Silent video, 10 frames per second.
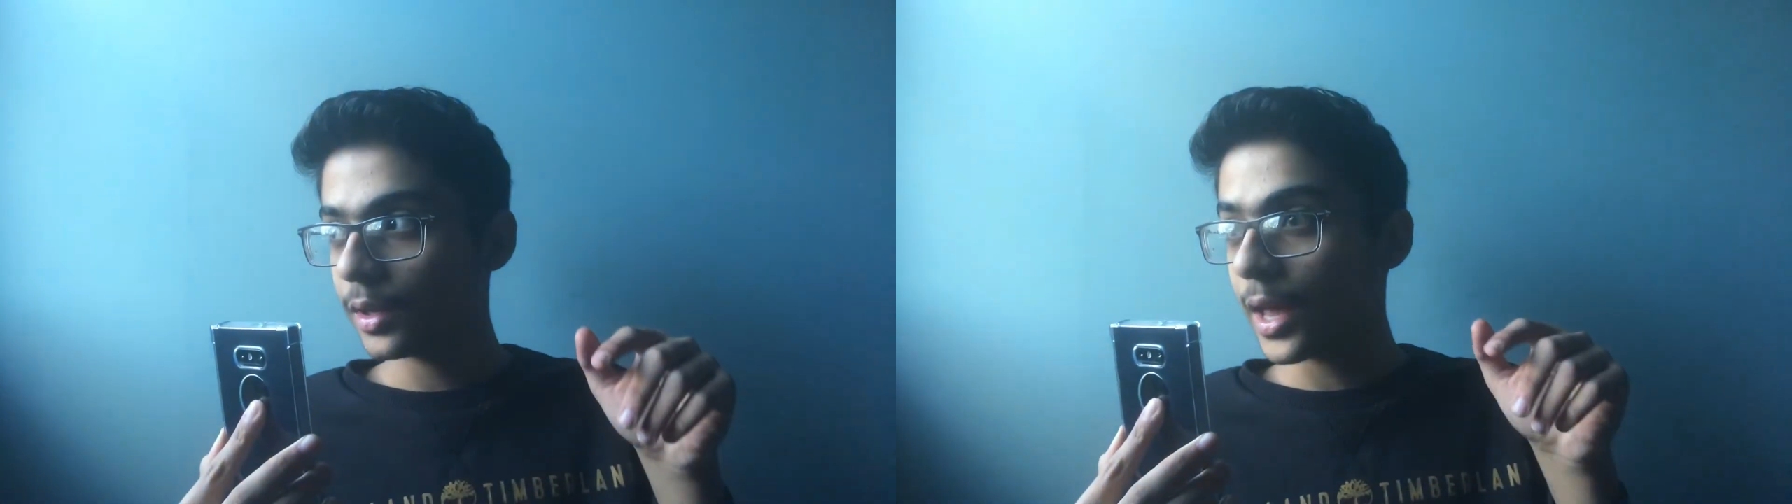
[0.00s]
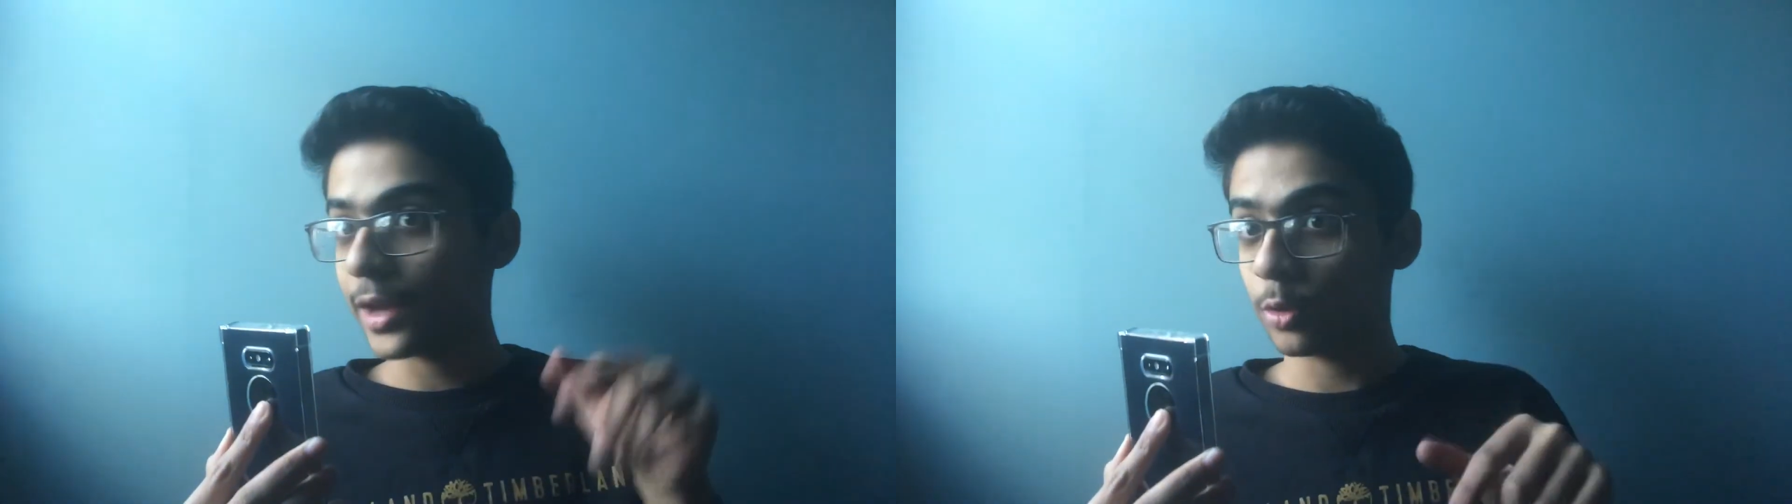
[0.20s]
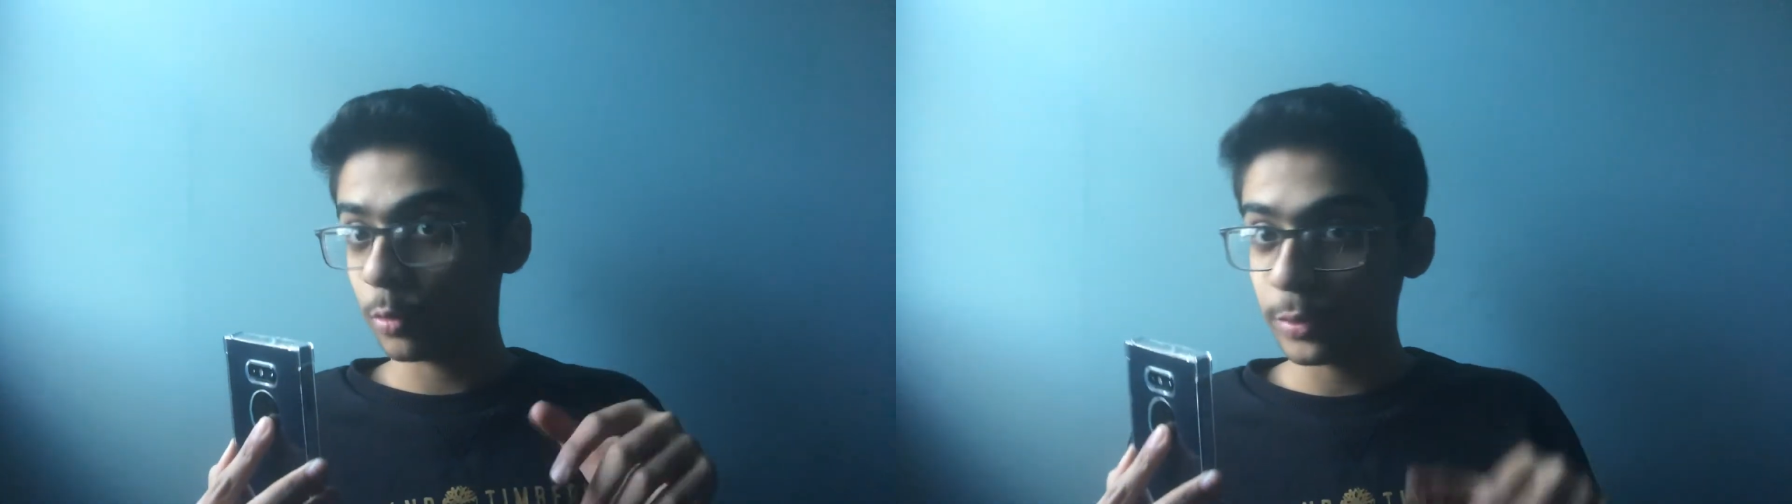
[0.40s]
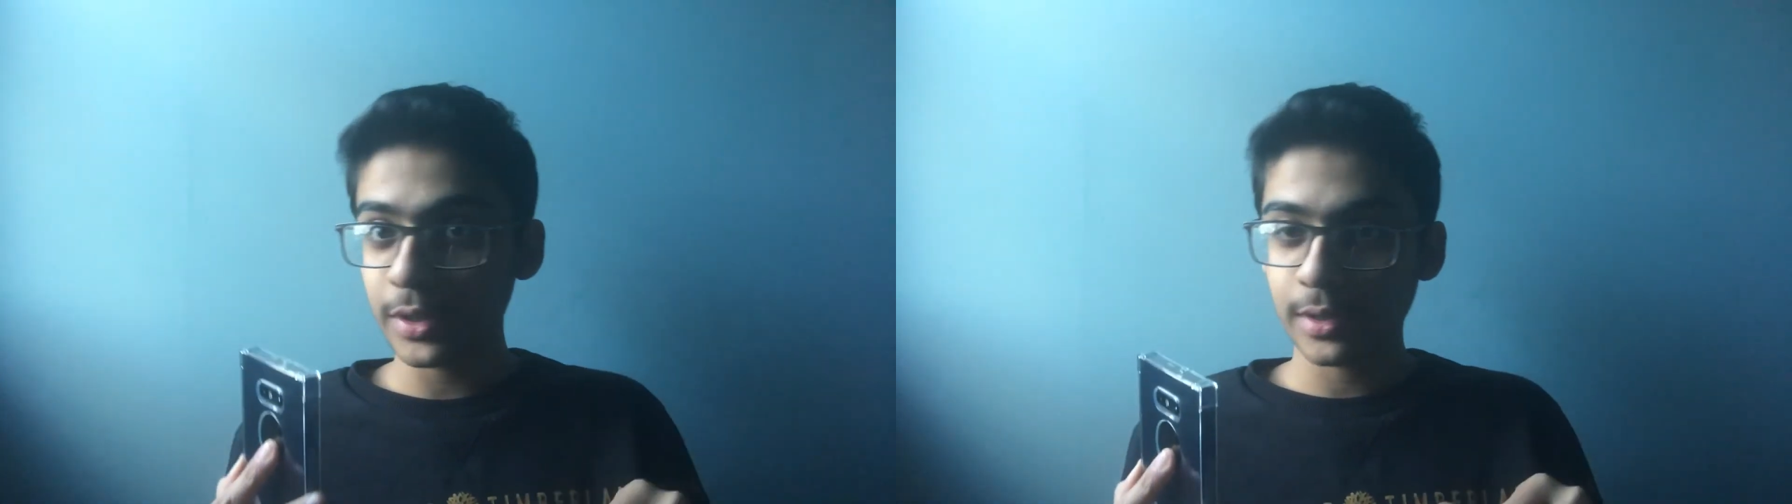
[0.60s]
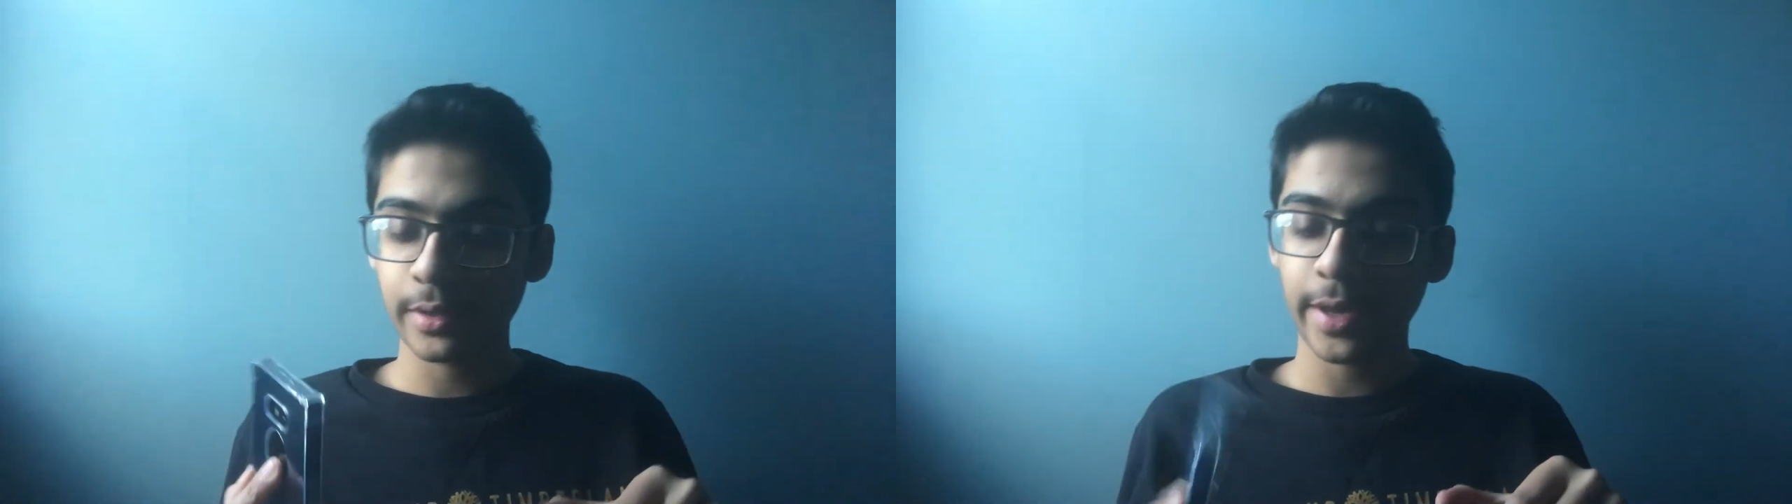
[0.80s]
and a
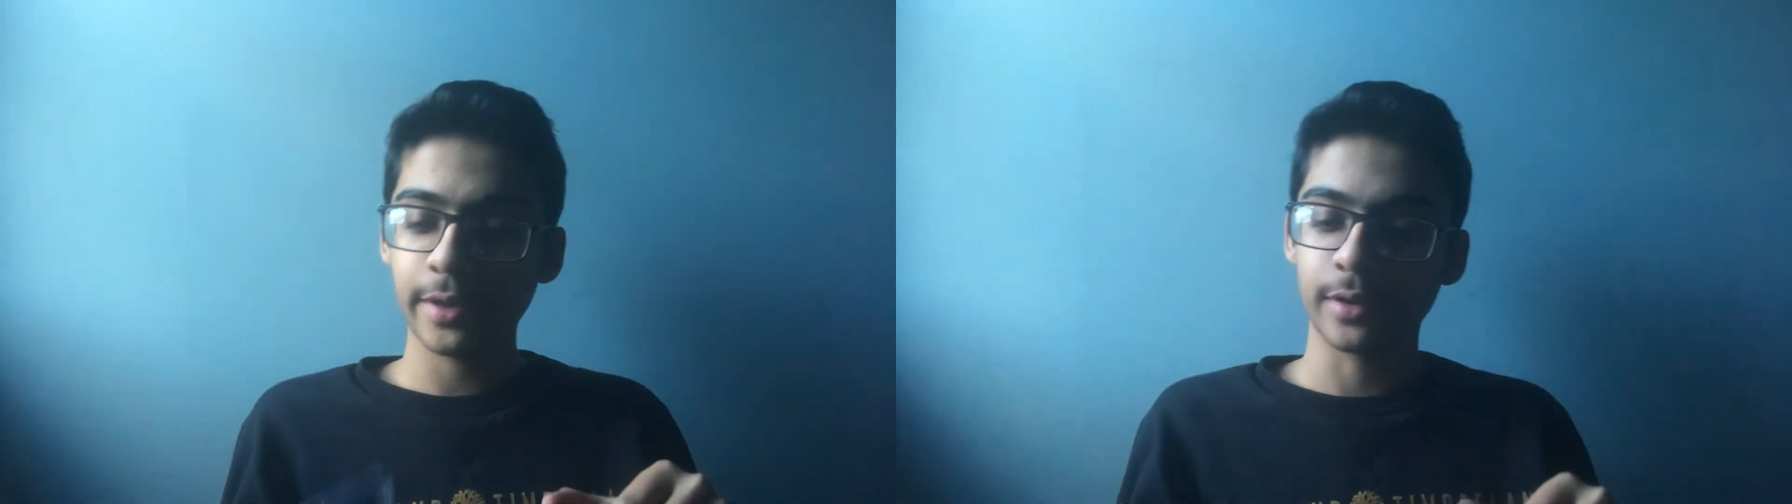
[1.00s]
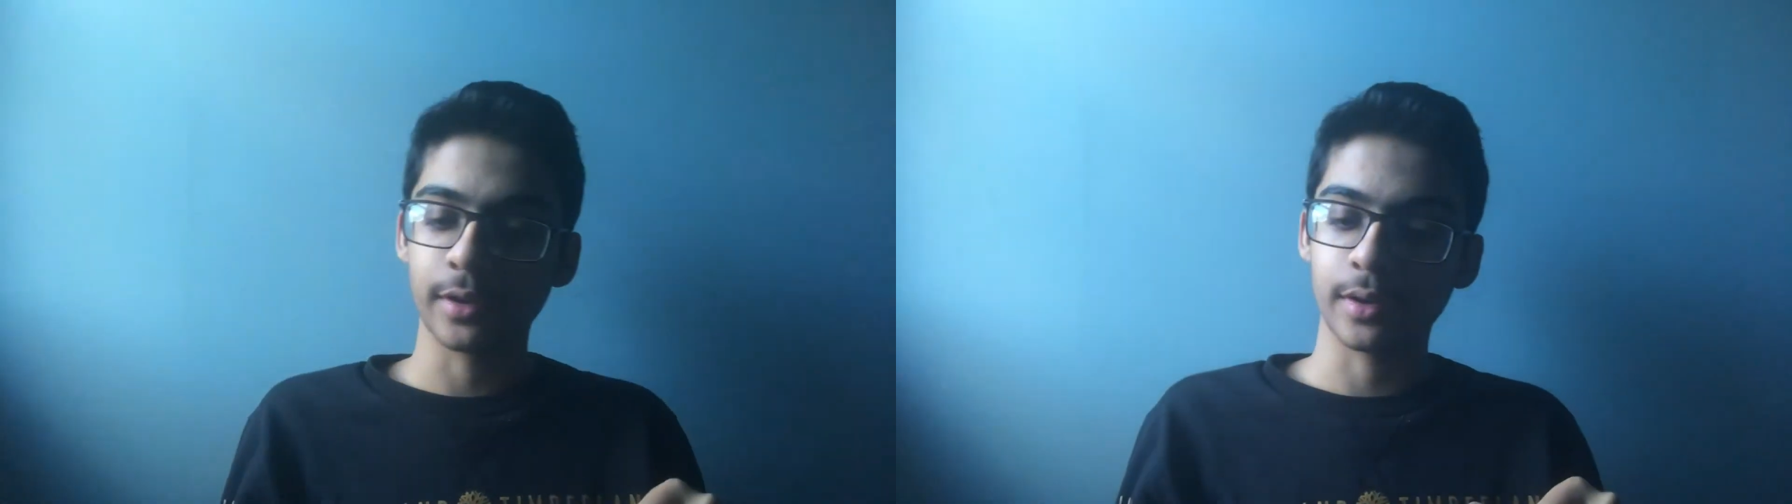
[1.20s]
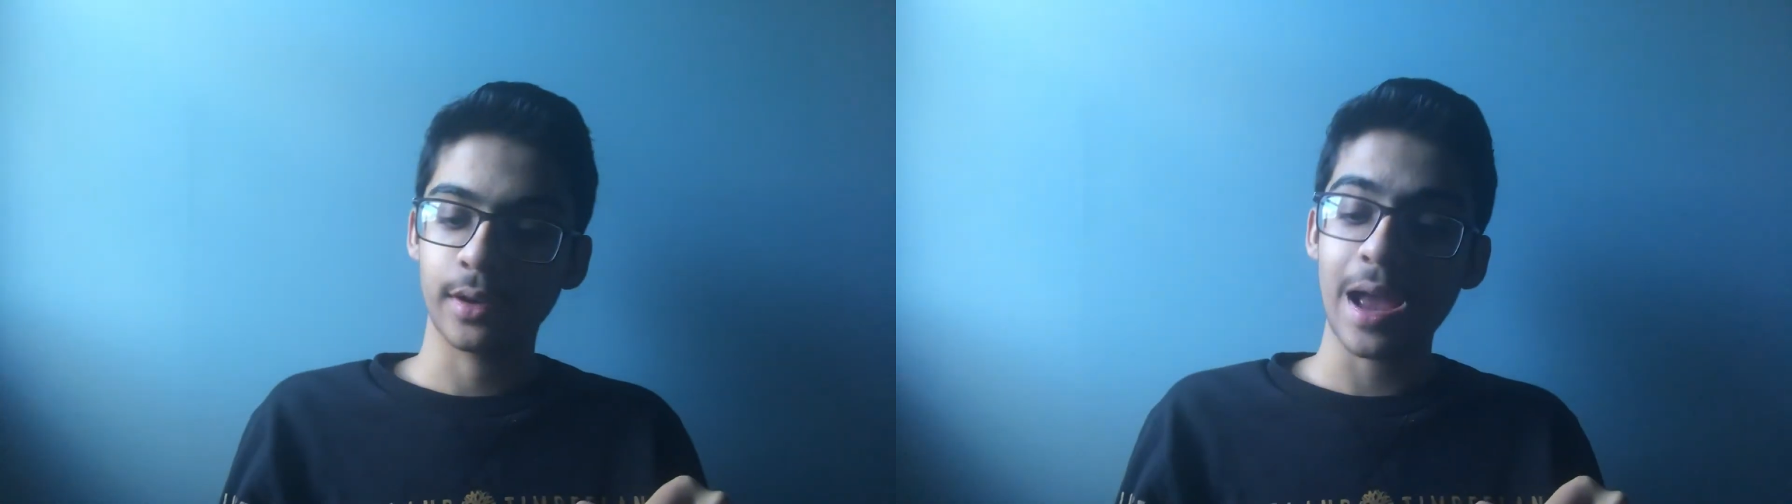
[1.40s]
week later